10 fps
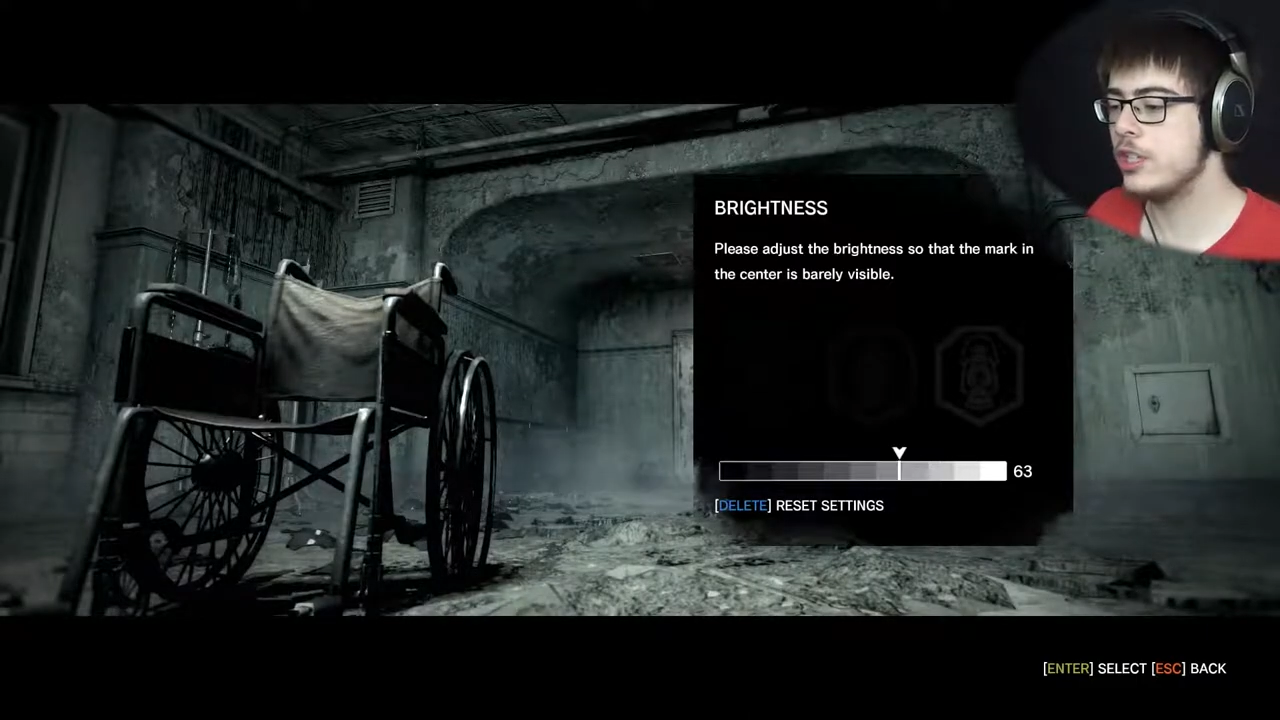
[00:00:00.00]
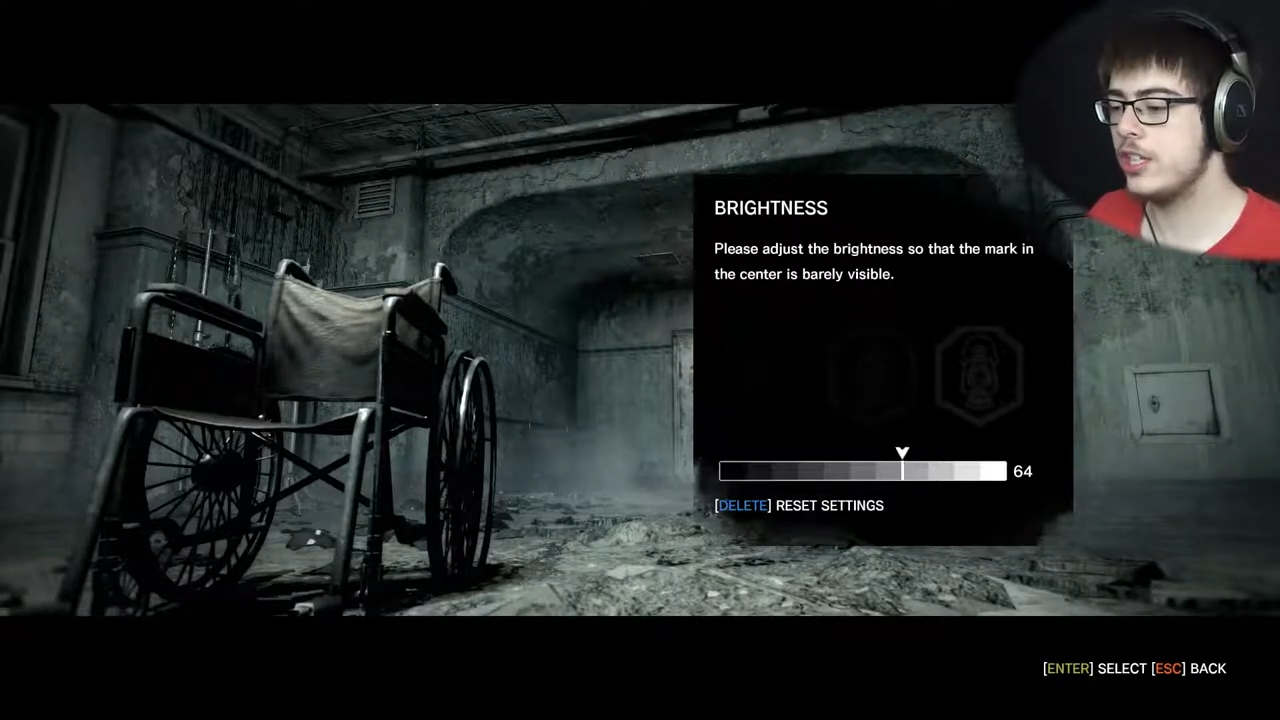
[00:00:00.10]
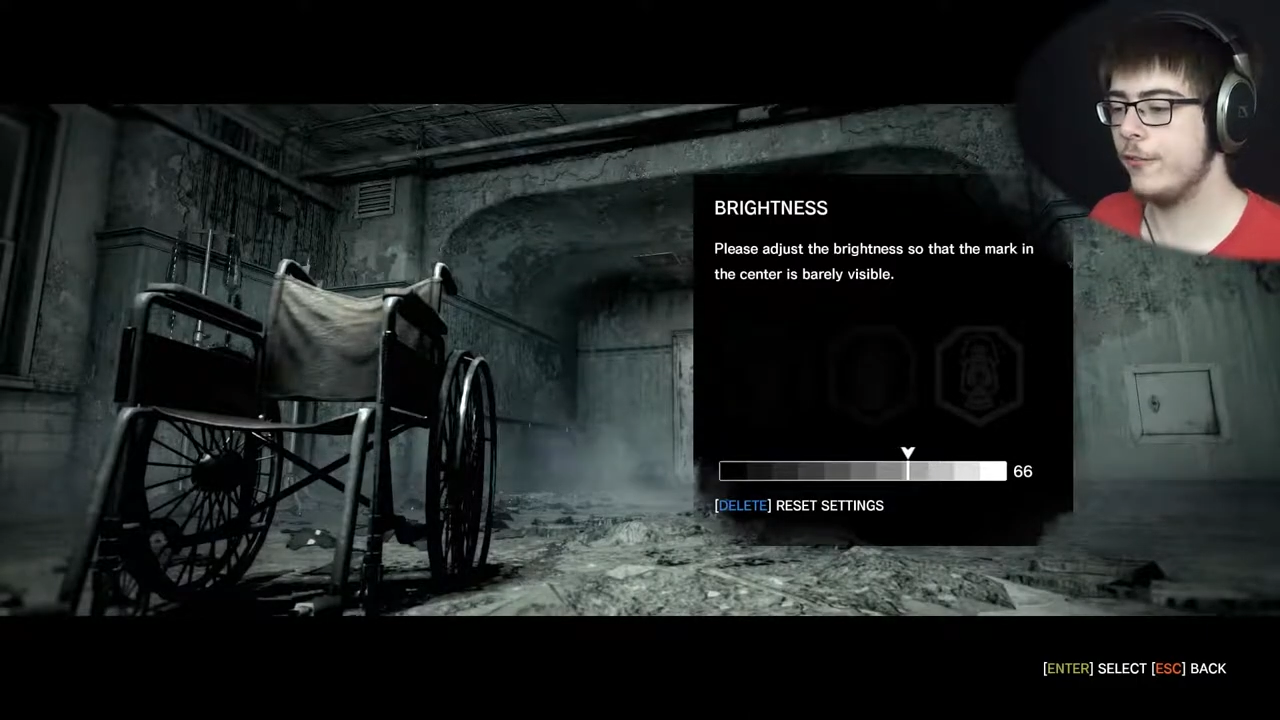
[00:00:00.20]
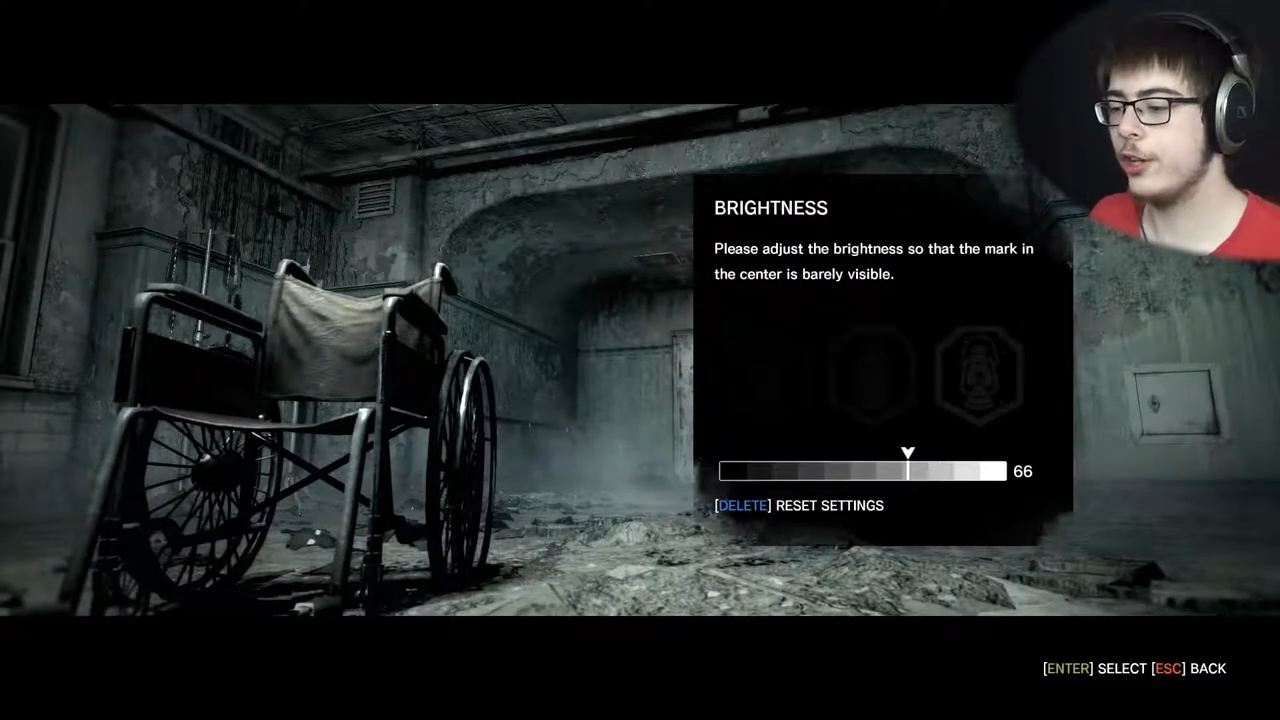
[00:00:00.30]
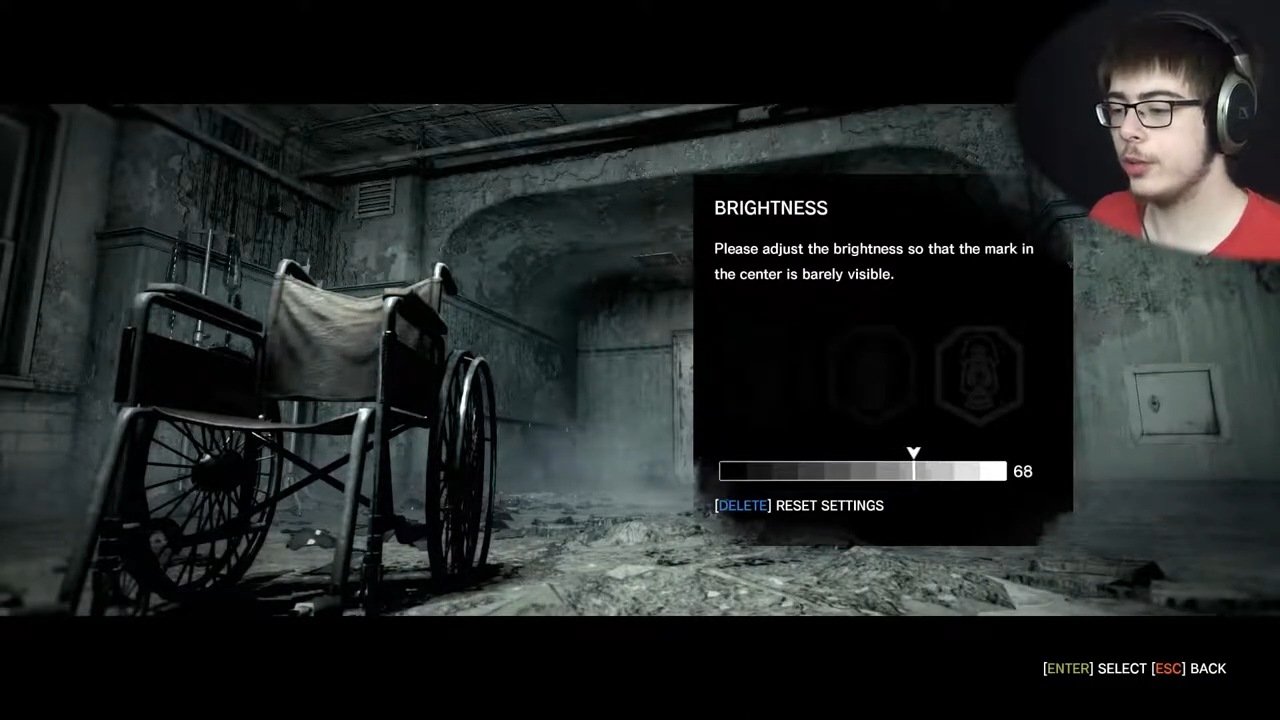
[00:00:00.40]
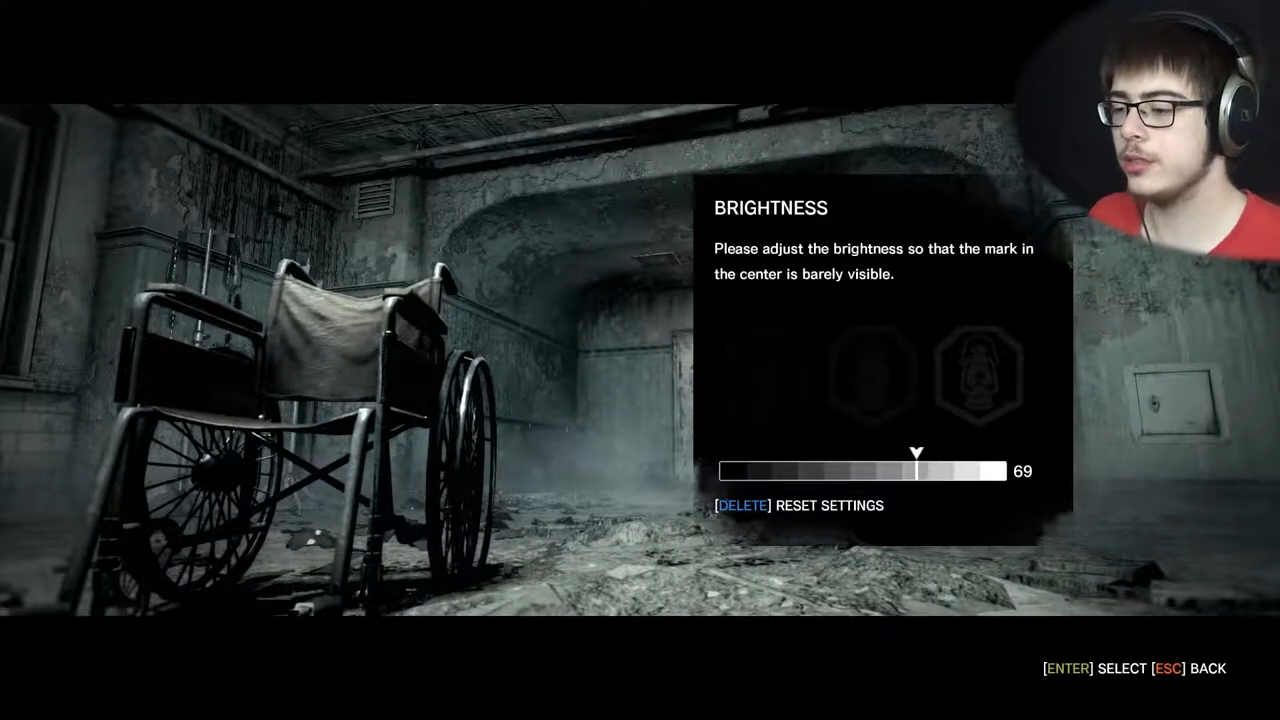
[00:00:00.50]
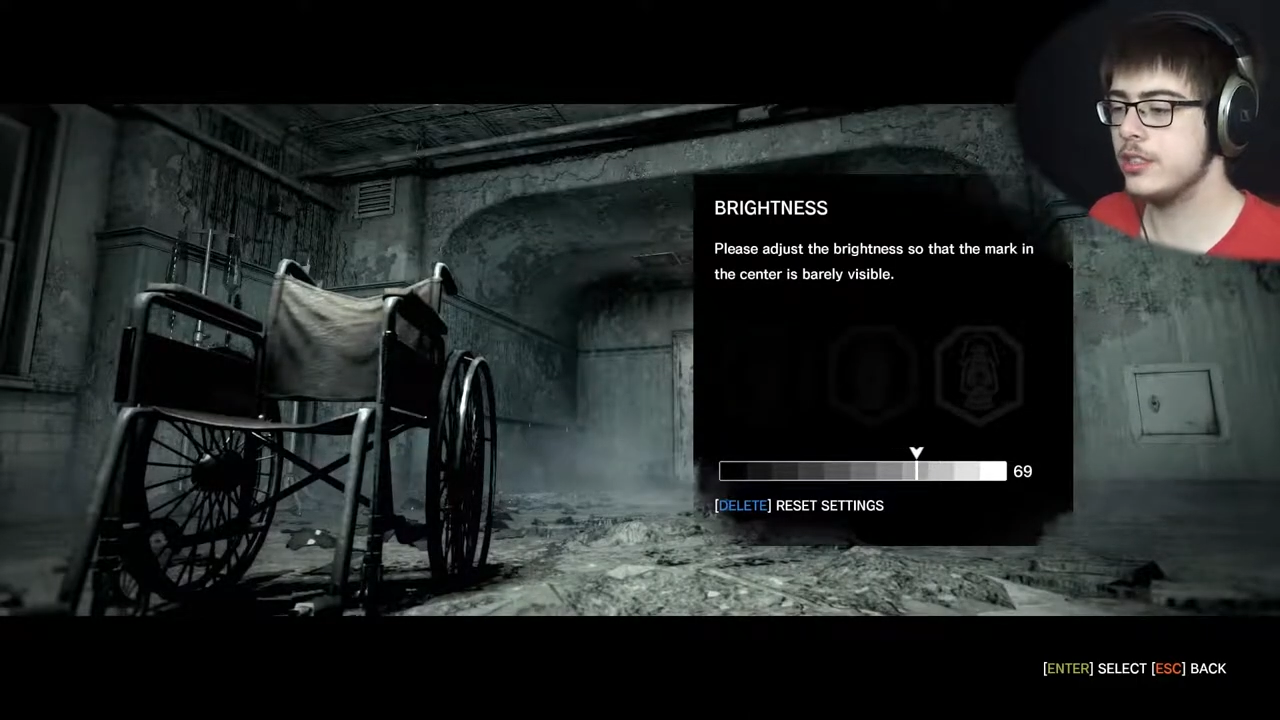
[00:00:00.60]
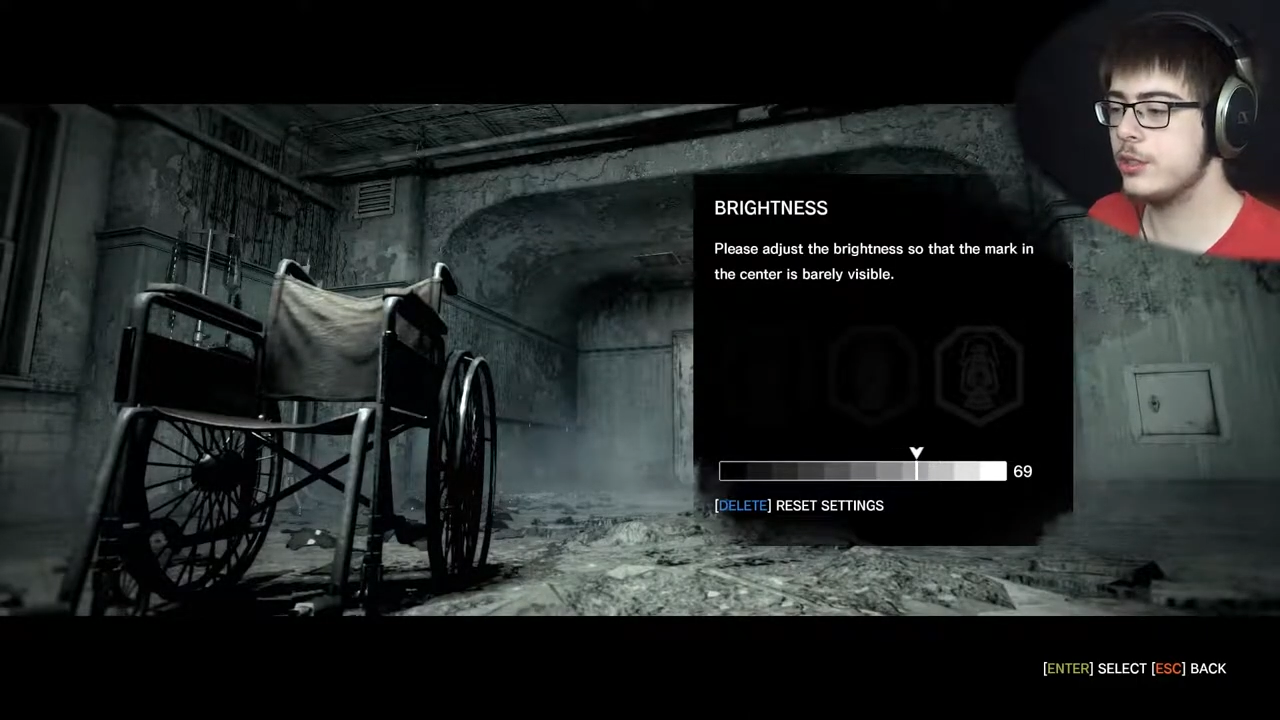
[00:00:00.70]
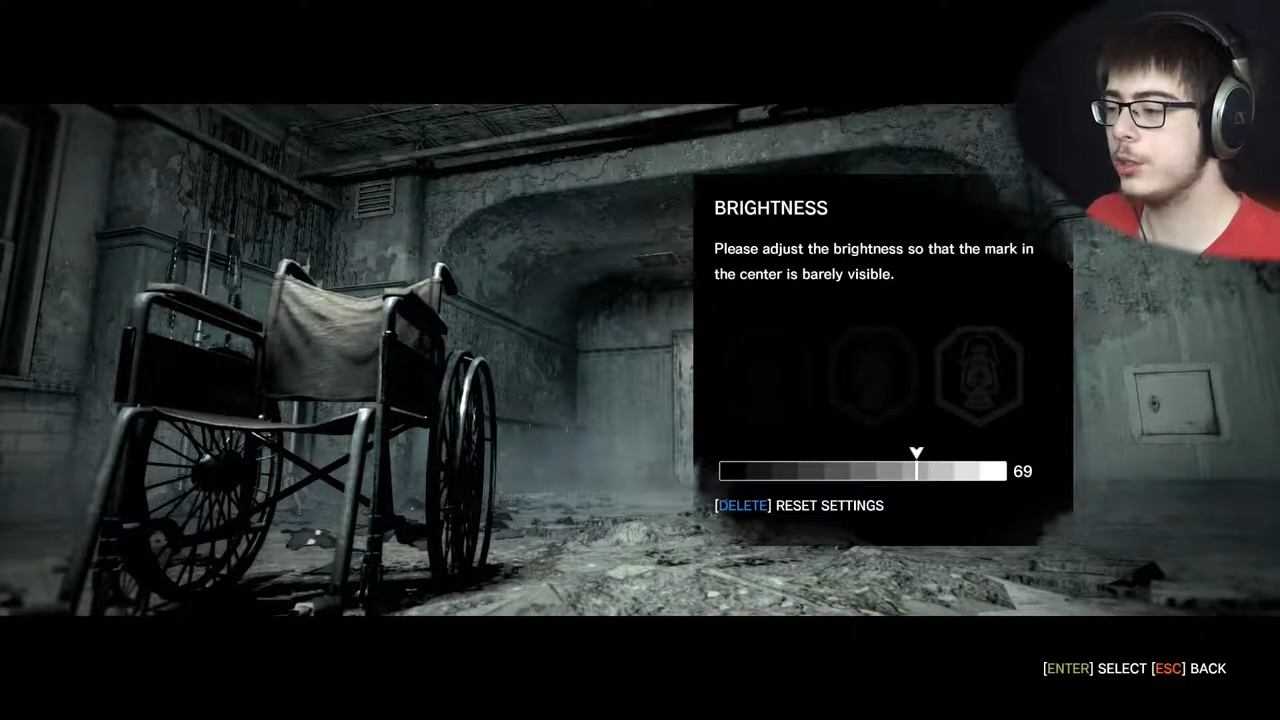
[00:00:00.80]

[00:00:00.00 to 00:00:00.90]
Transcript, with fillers: difficulty to